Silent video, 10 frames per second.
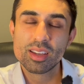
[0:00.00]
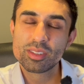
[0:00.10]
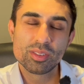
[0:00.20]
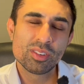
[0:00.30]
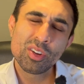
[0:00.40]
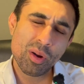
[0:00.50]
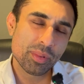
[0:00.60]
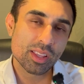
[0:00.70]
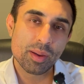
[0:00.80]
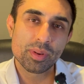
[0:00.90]
Do not
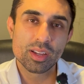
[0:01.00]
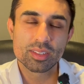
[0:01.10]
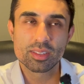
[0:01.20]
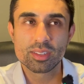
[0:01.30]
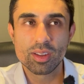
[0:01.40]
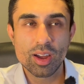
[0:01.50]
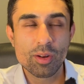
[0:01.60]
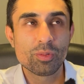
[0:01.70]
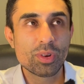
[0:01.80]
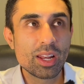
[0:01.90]
be that person. So I
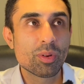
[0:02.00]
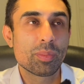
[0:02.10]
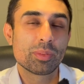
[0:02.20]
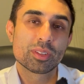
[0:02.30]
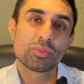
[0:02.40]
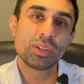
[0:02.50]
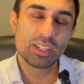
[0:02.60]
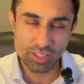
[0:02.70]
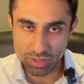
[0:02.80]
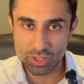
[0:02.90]
really want people to
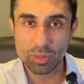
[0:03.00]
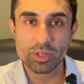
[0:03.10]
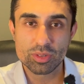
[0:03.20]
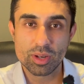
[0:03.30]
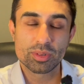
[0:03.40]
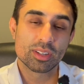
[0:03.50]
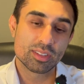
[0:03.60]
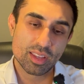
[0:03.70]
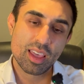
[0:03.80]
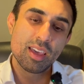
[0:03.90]
read job descriptions